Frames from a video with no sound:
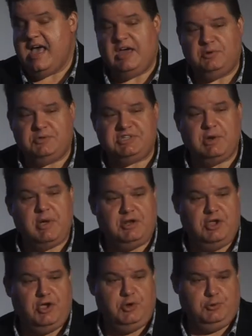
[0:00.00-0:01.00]
and also our
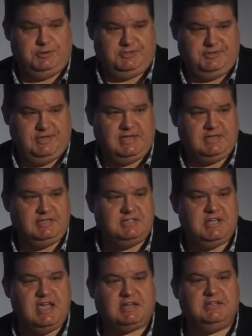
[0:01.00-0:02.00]
nose. It can
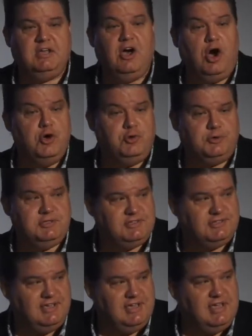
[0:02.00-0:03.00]
detect
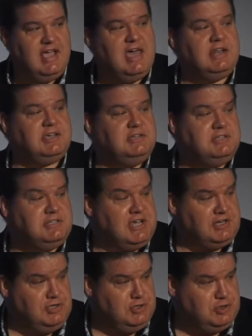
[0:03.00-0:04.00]
odorants, and it can
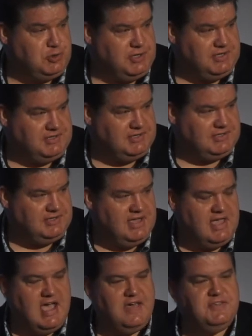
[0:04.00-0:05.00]
detect nutrients.
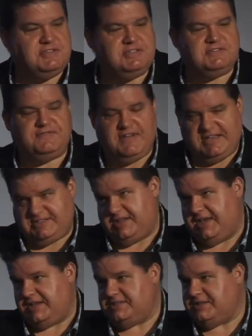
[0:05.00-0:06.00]
And this is
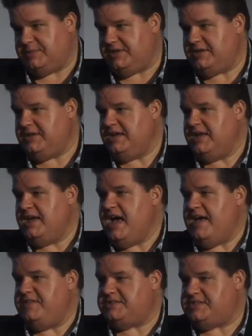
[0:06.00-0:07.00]
fascinating to me,
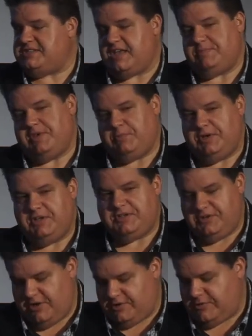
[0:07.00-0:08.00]
and this is something we need
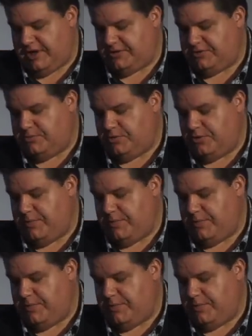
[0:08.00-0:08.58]
to know a great deal more